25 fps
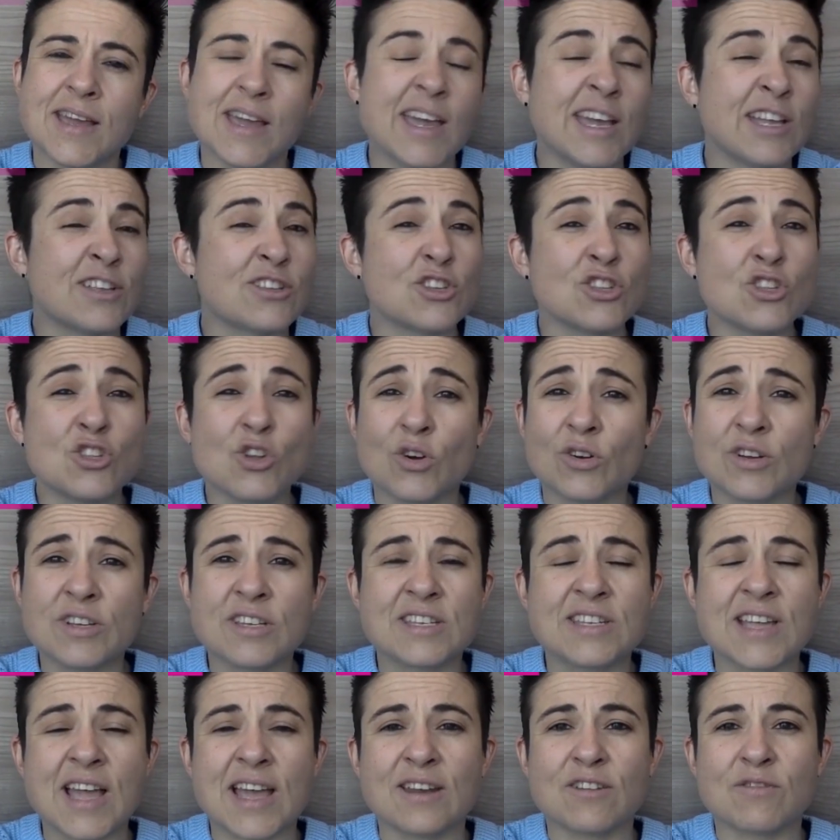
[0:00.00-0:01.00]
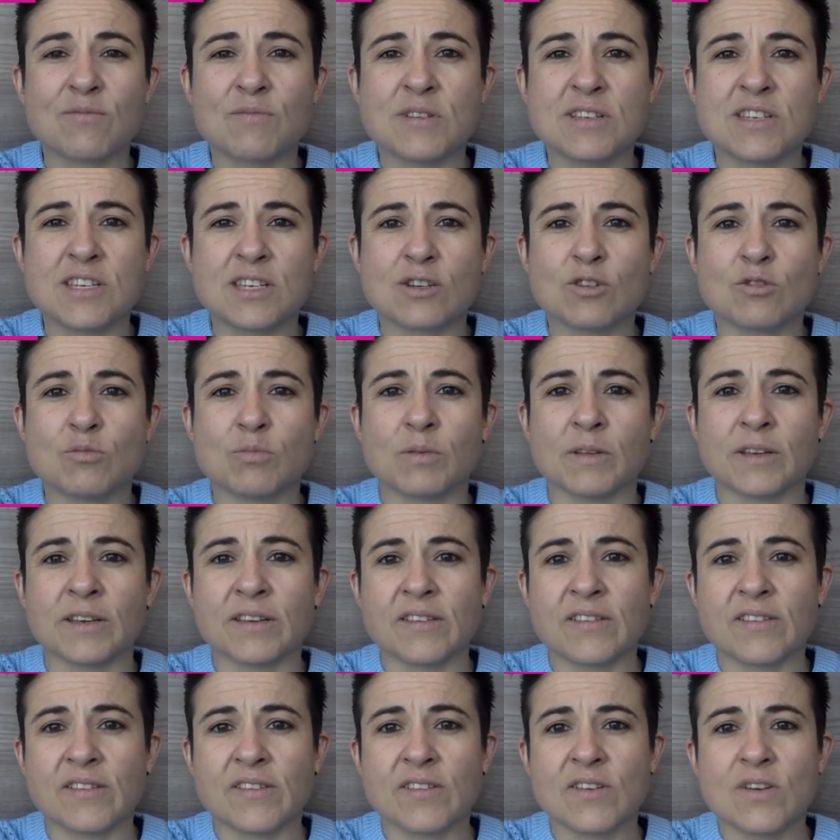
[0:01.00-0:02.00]
It's not a state of mystical
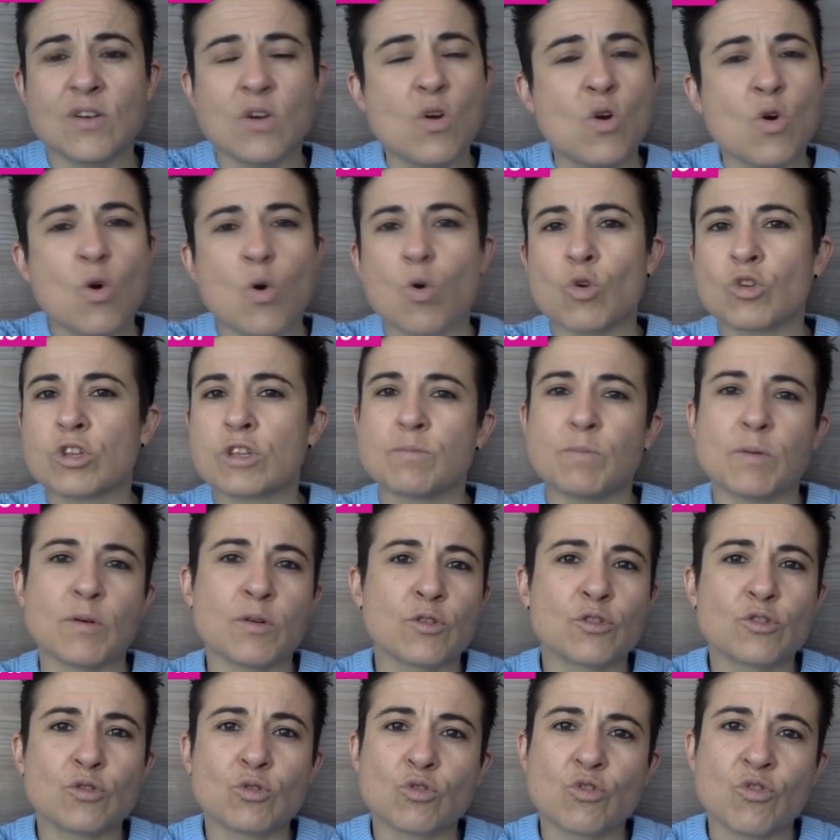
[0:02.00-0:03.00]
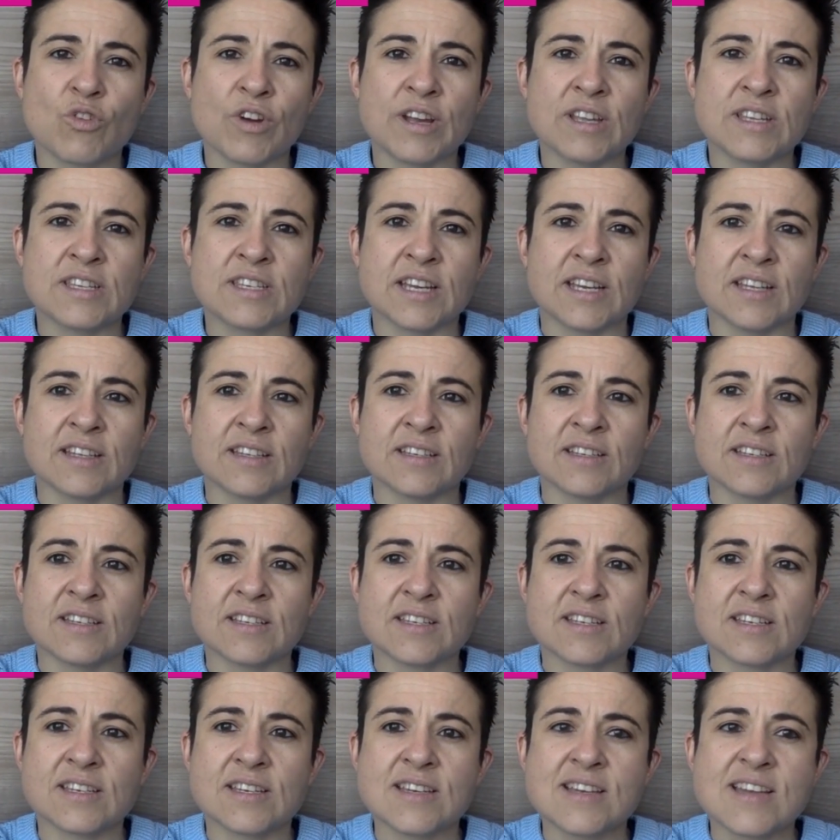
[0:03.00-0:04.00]
bliss or spiritual
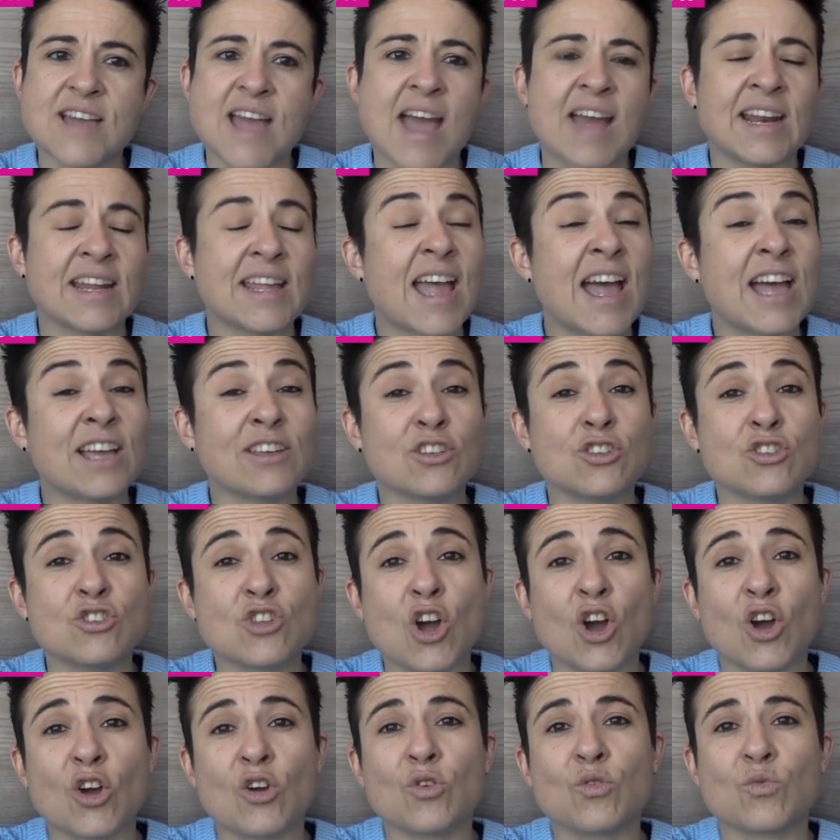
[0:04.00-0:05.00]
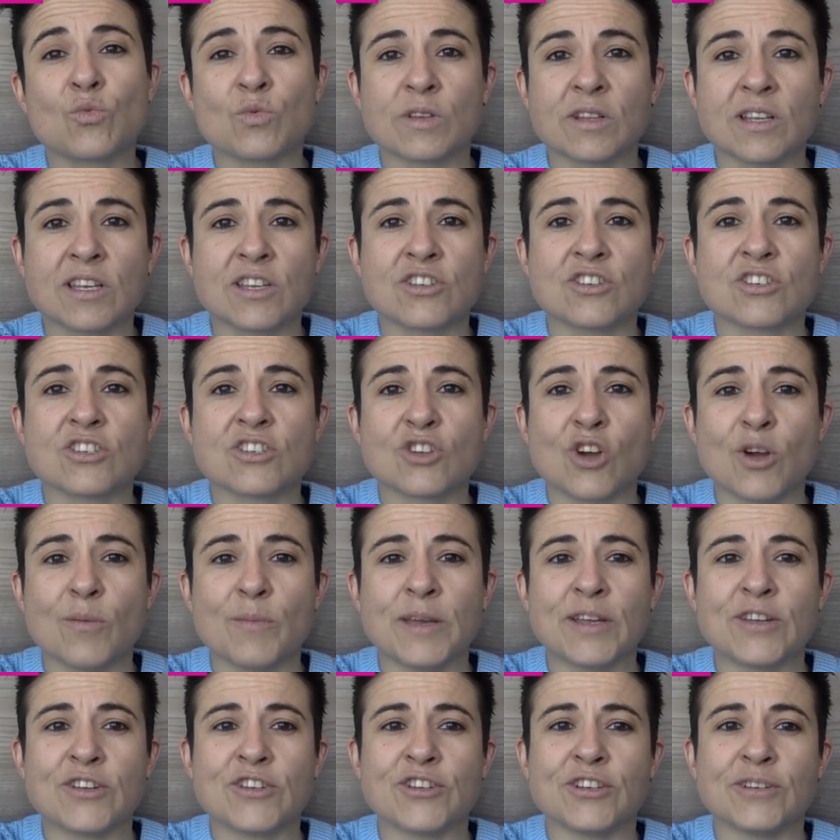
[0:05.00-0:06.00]
transcendence, and it has no religious
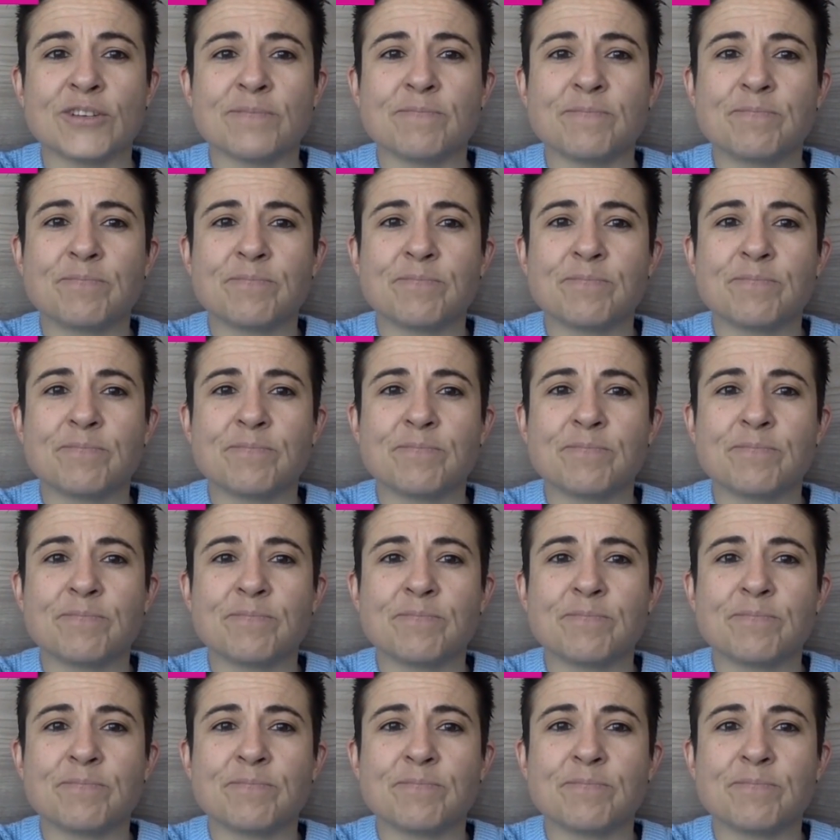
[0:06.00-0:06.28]
dimension.